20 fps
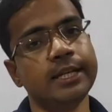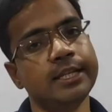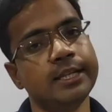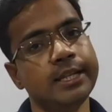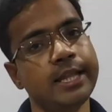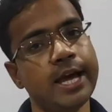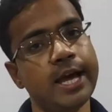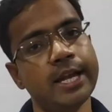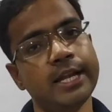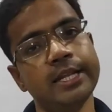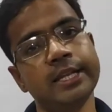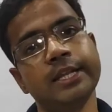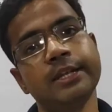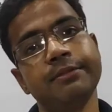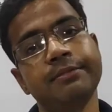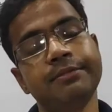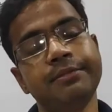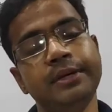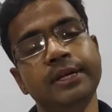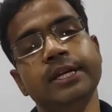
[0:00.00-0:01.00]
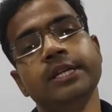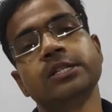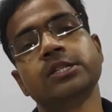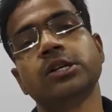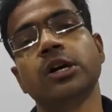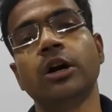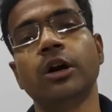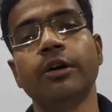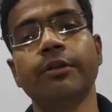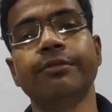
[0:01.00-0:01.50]
then the phase
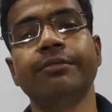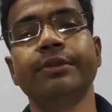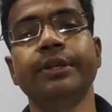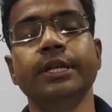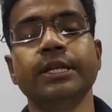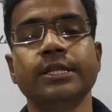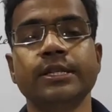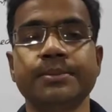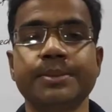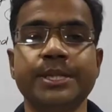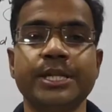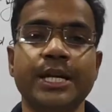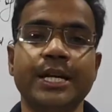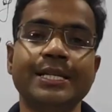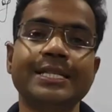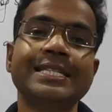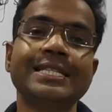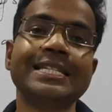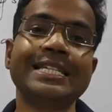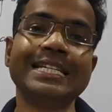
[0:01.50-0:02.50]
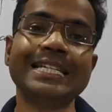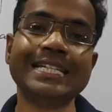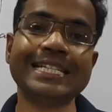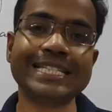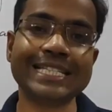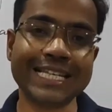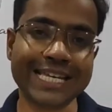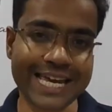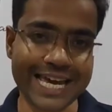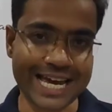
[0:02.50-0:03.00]
of the substance
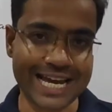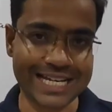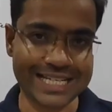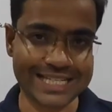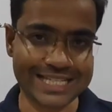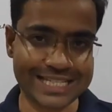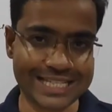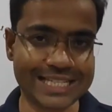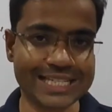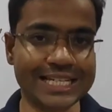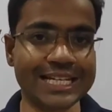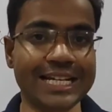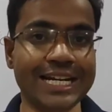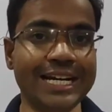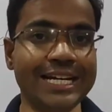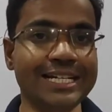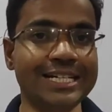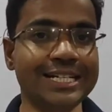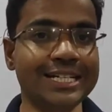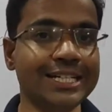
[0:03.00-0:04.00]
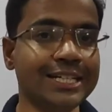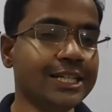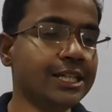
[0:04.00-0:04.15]
is gas, right?